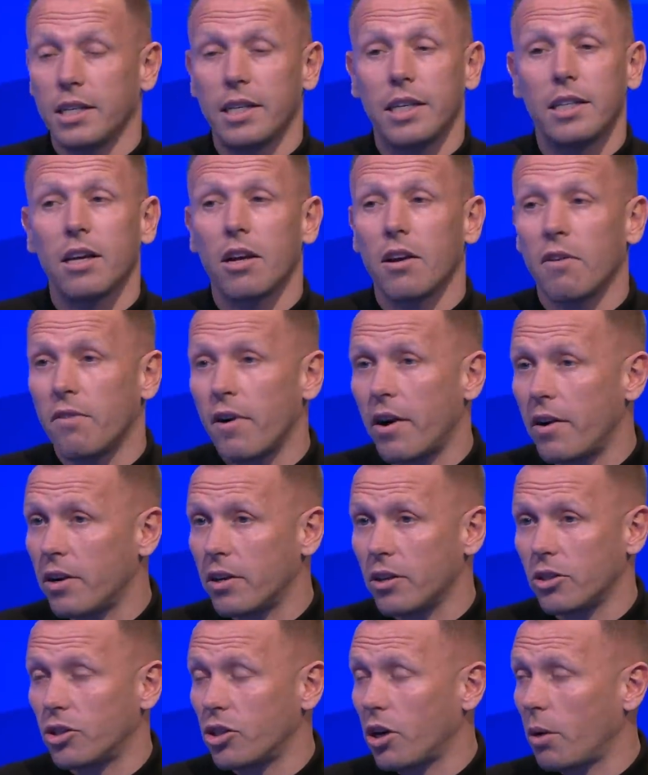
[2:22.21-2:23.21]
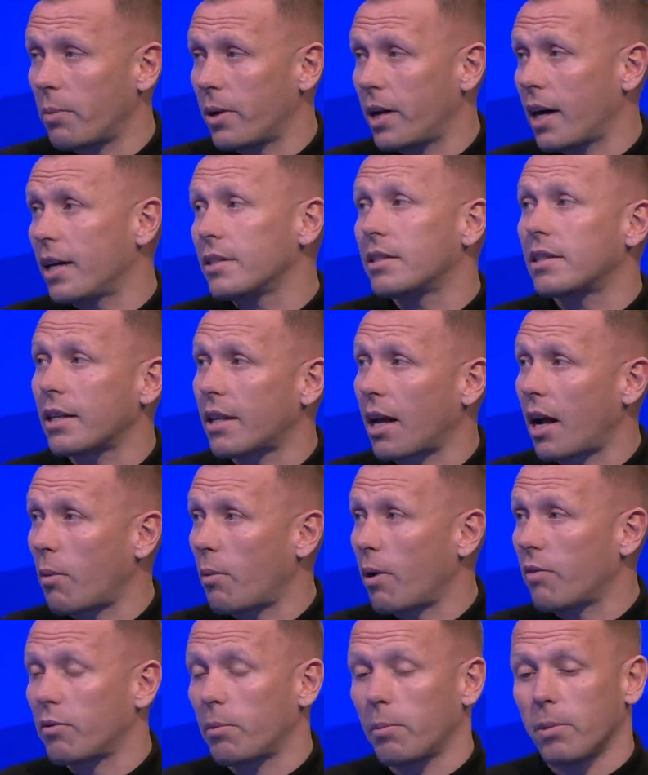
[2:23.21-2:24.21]
And he done a very good job. You can't take that
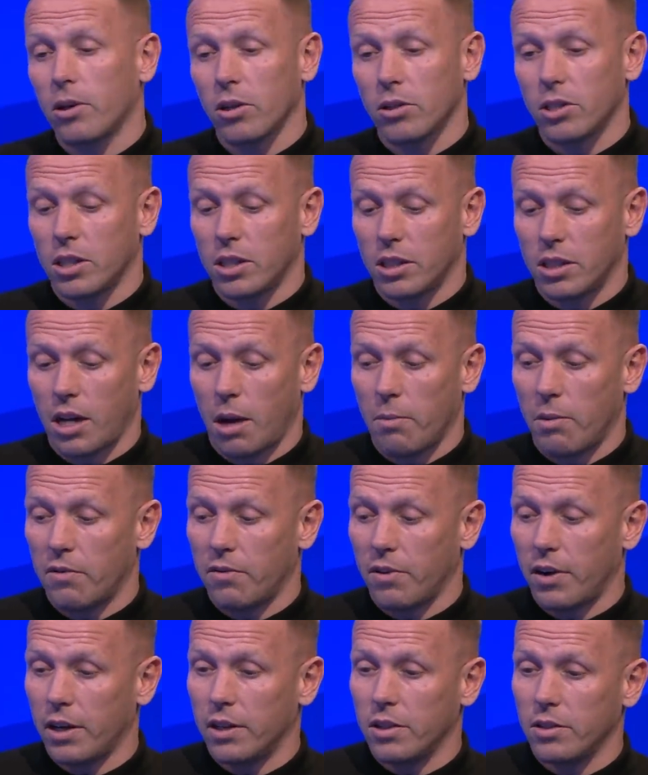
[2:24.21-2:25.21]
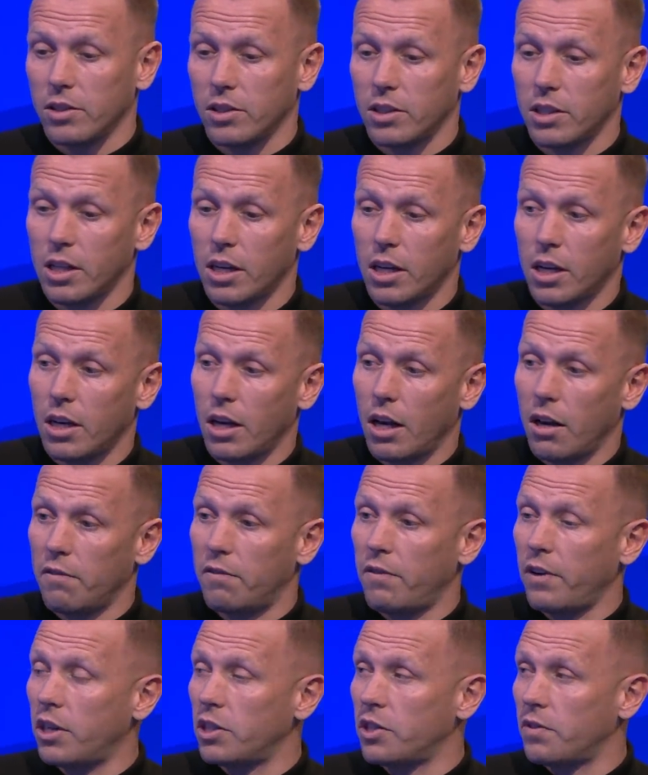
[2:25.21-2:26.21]
away from him. Got to the semi-finals, uh,
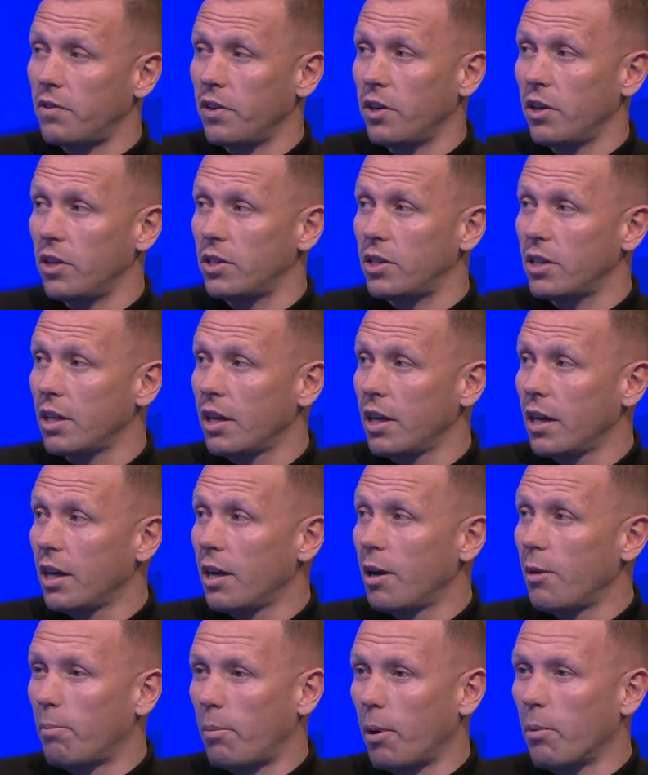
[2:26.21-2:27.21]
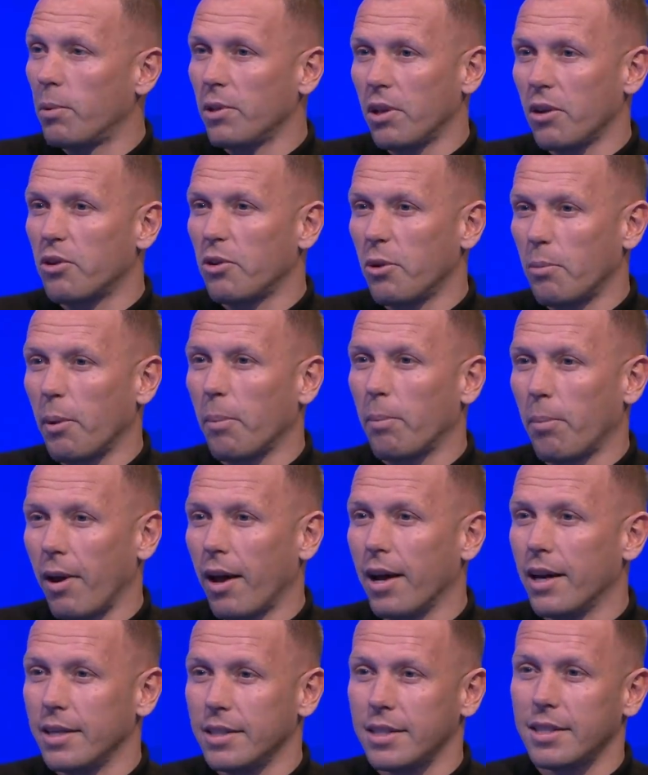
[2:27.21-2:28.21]
finished third but with a group of
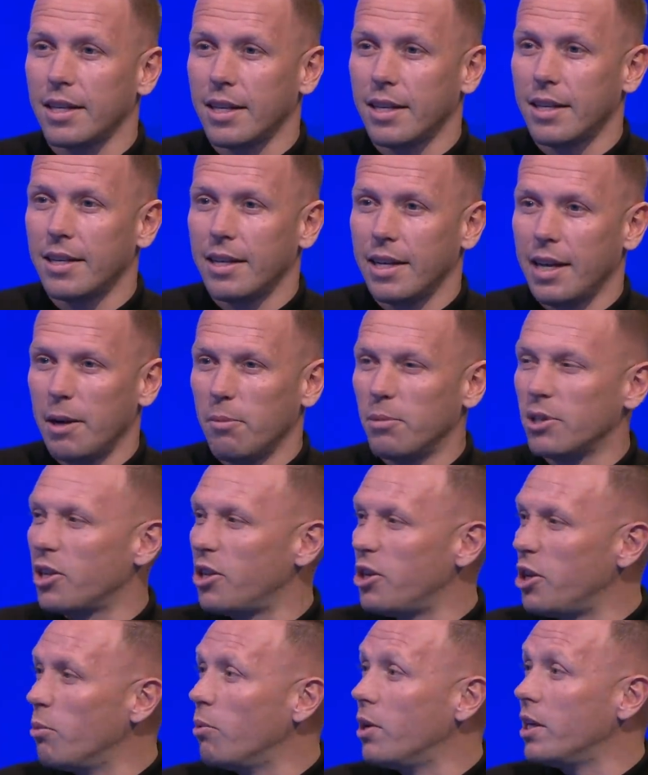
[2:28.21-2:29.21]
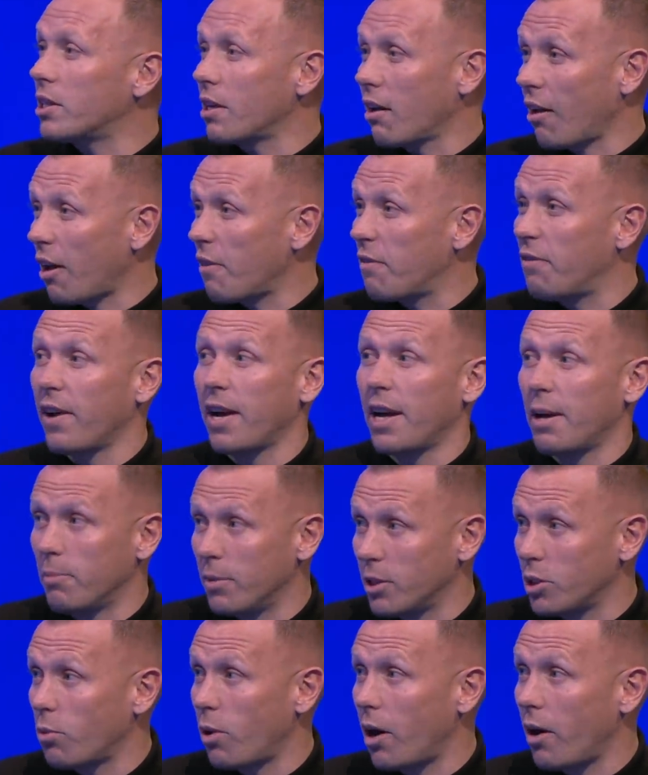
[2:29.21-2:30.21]
players, it was a new lease of life for him
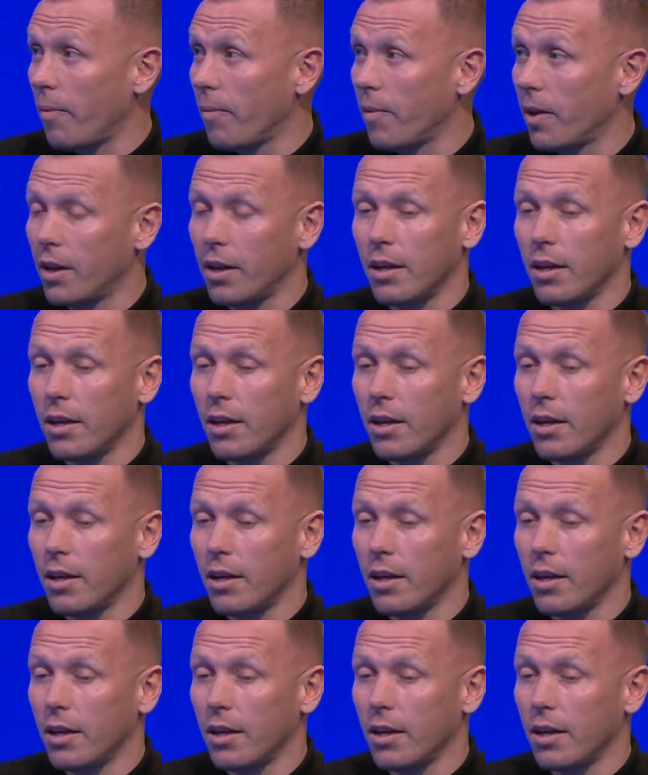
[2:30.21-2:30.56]
as well.